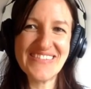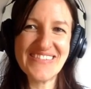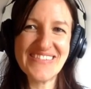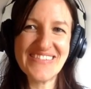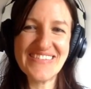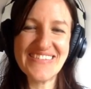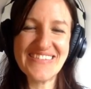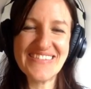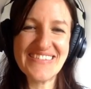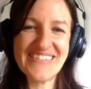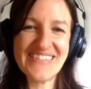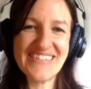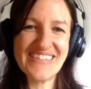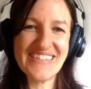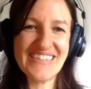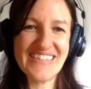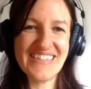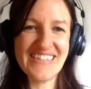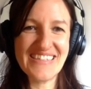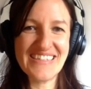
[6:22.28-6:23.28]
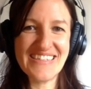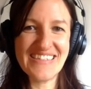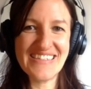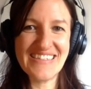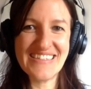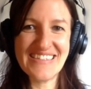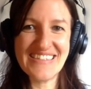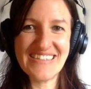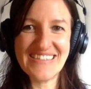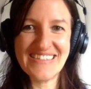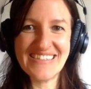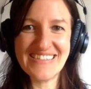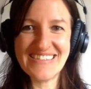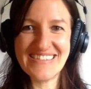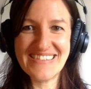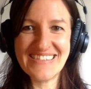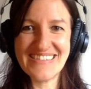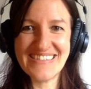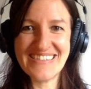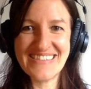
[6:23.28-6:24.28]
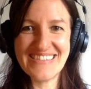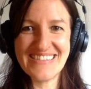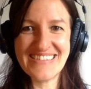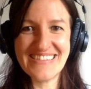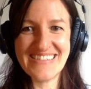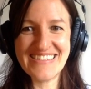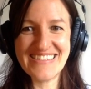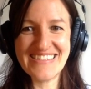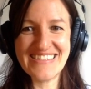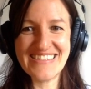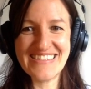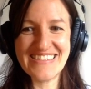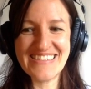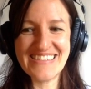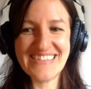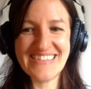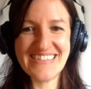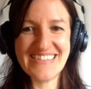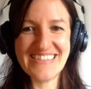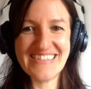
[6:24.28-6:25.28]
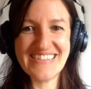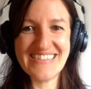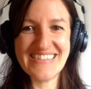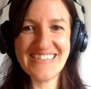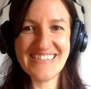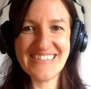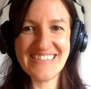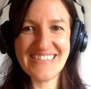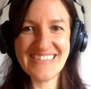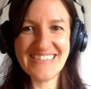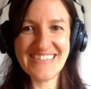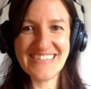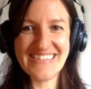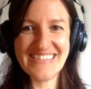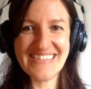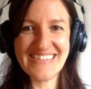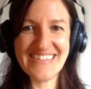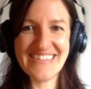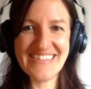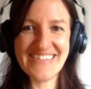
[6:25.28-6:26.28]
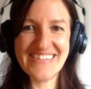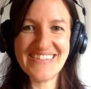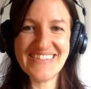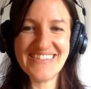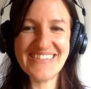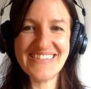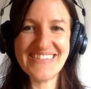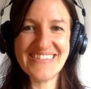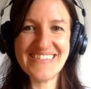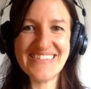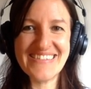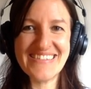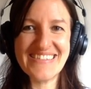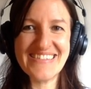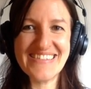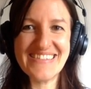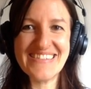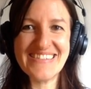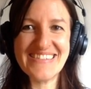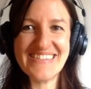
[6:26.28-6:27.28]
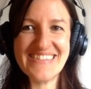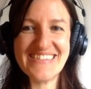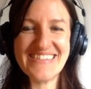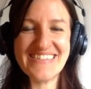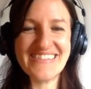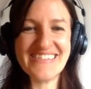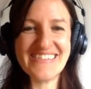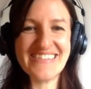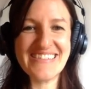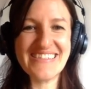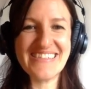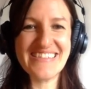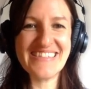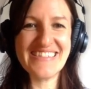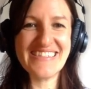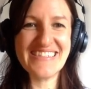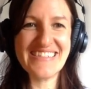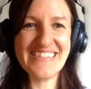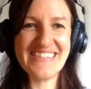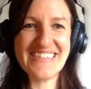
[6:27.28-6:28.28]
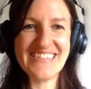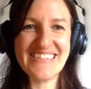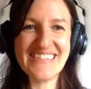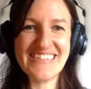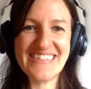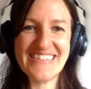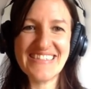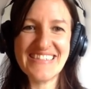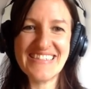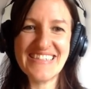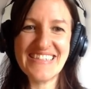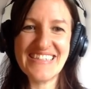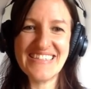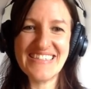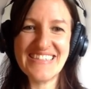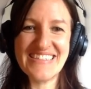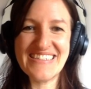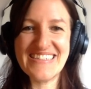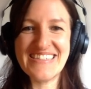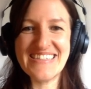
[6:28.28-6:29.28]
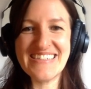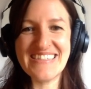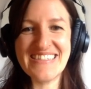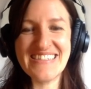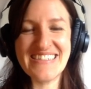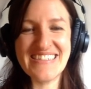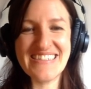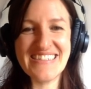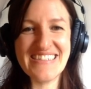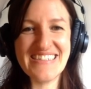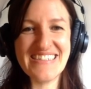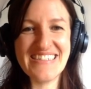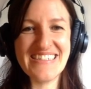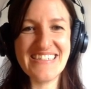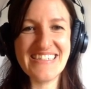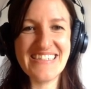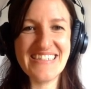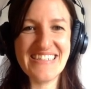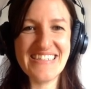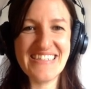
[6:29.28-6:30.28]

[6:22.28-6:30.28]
(not speaking)